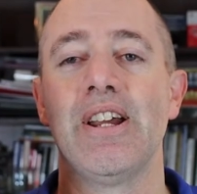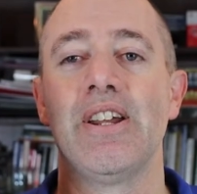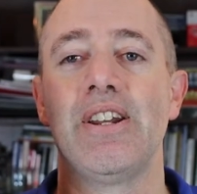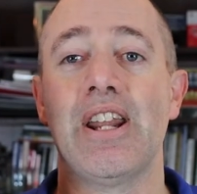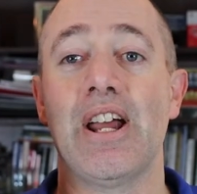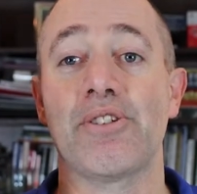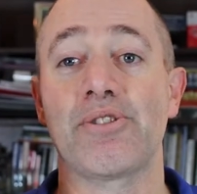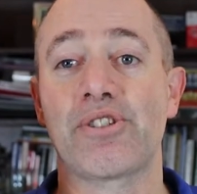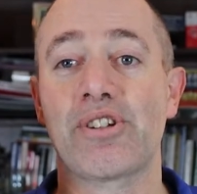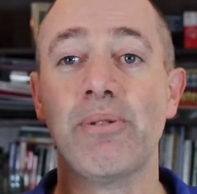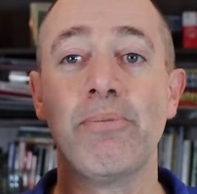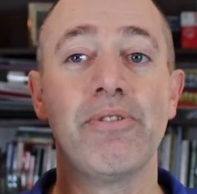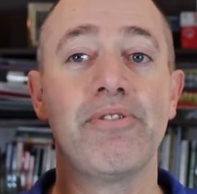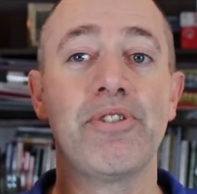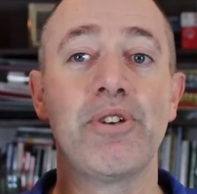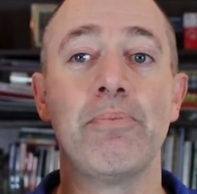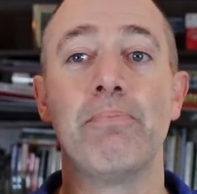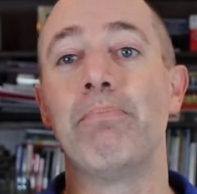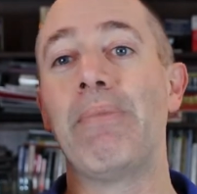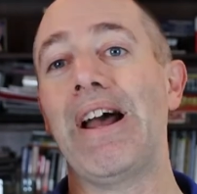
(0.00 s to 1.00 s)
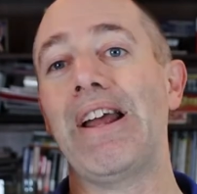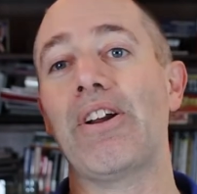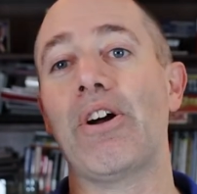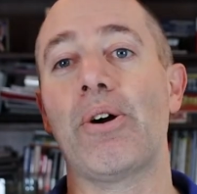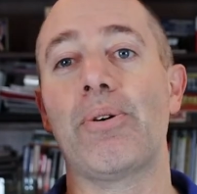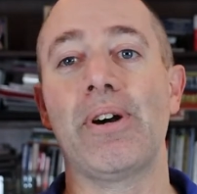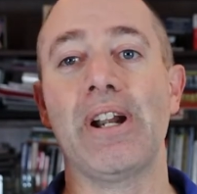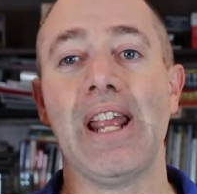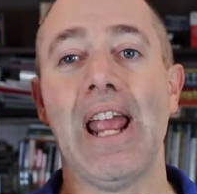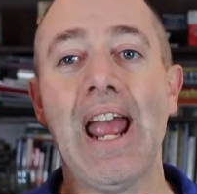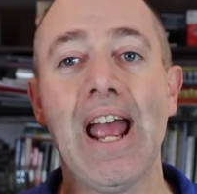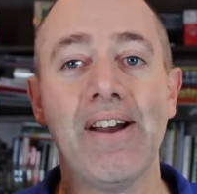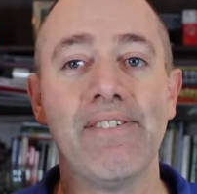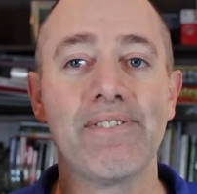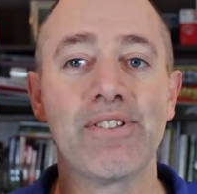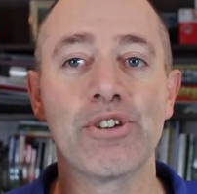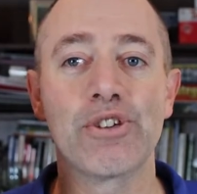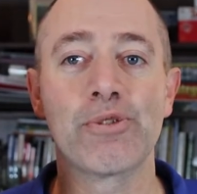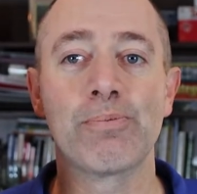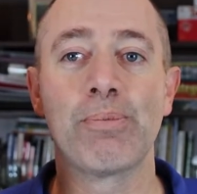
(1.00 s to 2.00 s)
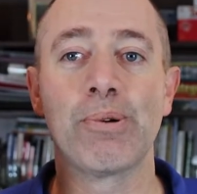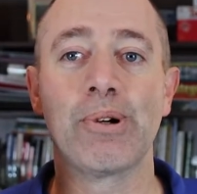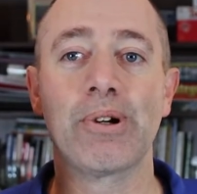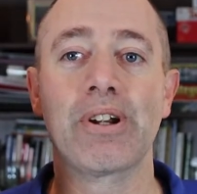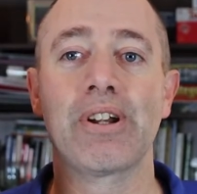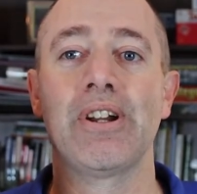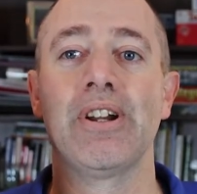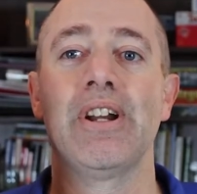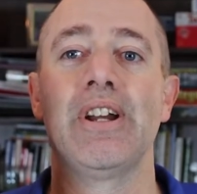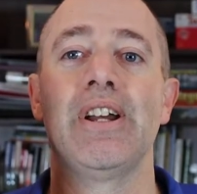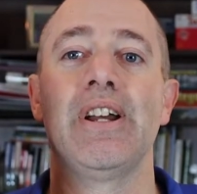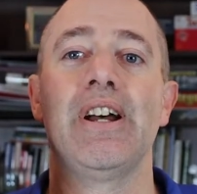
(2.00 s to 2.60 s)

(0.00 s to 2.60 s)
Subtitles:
Now, some of you might already have this book.